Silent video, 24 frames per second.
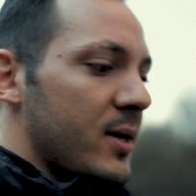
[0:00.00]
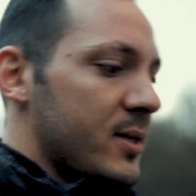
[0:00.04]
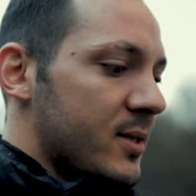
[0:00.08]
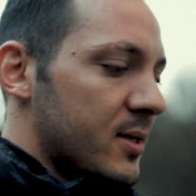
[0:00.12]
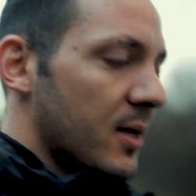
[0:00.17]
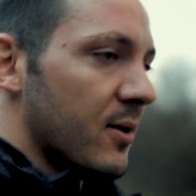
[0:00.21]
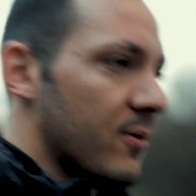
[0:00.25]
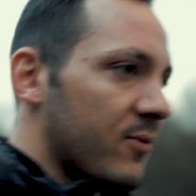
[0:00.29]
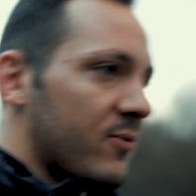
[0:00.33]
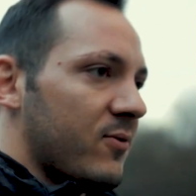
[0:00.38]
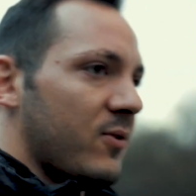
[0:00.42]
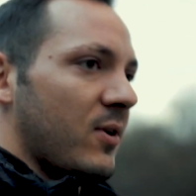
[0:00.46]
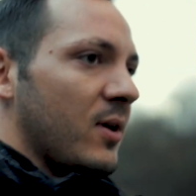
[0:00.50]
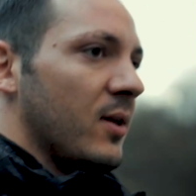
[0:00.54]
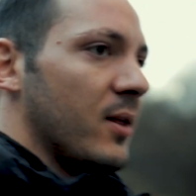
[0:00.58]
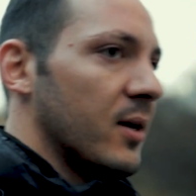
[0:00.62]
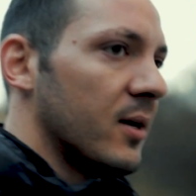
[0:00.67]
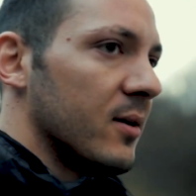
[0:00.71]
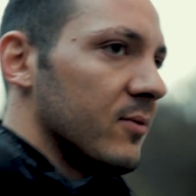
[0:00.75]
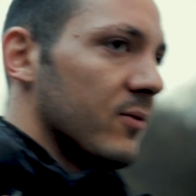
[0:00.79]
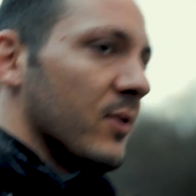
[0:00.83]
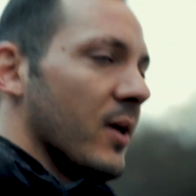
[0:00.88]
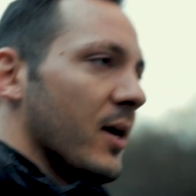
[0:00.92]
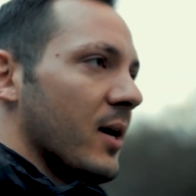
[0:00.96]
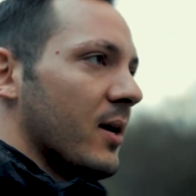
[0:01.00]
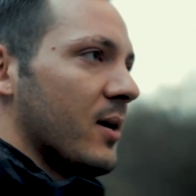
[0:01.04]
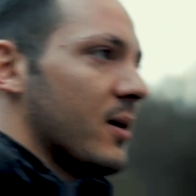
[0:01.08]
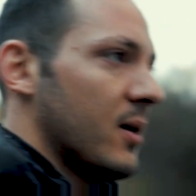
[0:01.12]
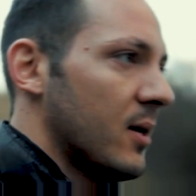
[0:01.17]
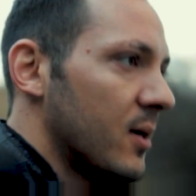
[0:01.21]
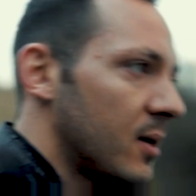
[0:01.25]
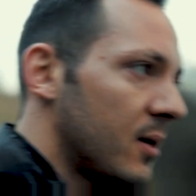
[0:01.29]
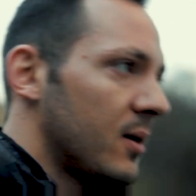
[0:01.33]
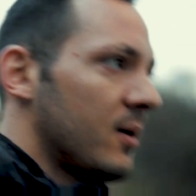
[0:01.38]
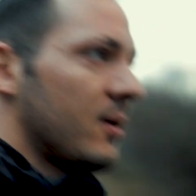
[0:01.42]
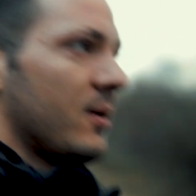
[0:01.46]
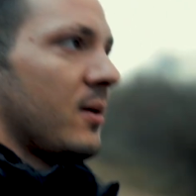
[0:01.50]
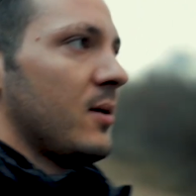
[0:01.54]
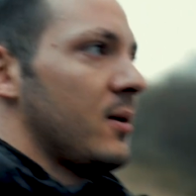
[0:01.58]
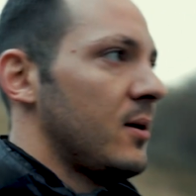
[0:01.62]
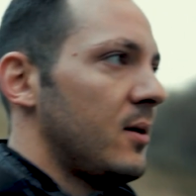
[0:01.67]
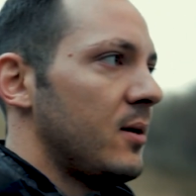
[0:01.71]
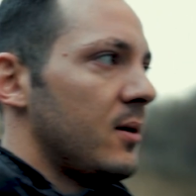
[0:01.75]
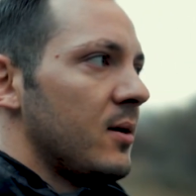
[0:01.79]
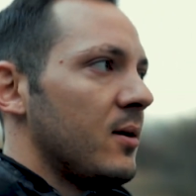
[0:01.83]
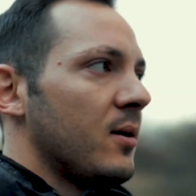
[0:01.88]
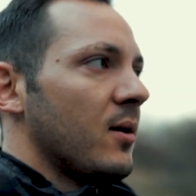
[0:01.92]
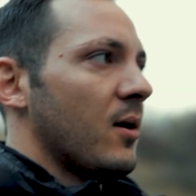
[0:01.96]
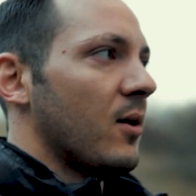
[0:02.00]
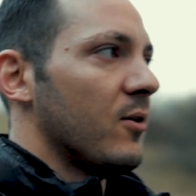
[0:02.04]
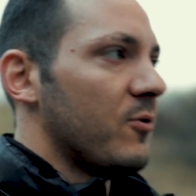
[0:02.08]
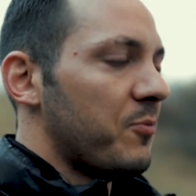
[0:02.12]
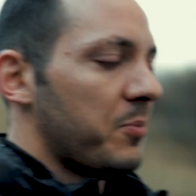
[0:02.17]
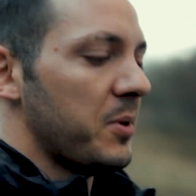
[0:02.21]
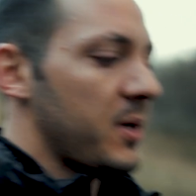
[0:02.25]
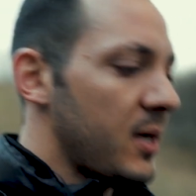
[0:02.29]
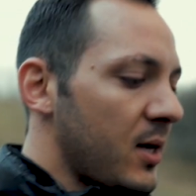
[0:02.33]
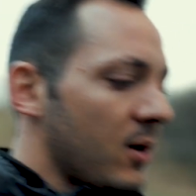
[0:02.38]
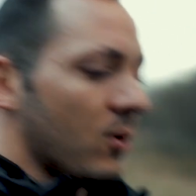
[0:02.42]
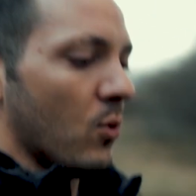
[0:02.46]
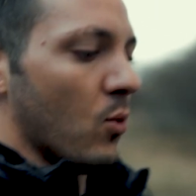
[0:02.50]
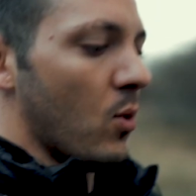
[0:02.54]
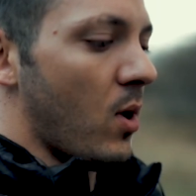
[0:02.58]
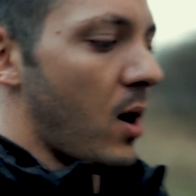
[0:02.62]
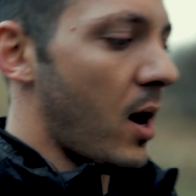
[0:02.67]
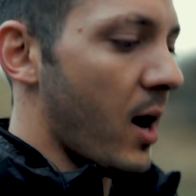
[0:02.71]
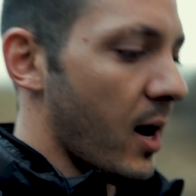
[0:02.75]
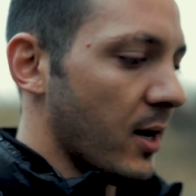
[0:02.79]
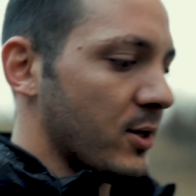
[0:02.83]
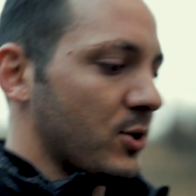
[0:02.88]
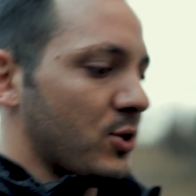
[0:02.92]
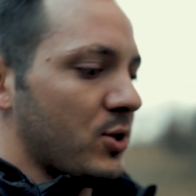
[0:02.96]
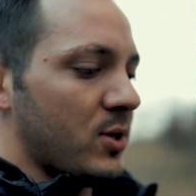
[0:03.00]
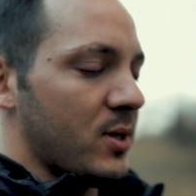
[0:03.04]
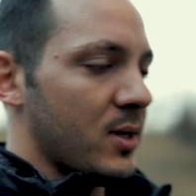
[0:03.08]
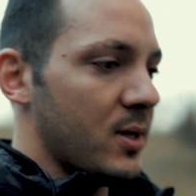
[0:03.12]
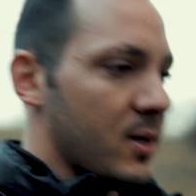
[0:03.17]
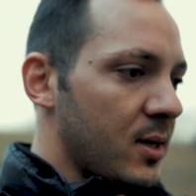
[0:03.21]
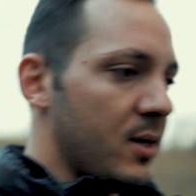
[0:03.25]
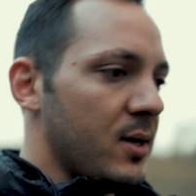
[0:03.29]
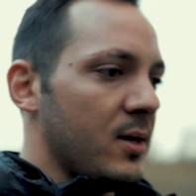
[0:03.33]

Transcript: Is that feeling of like being watched.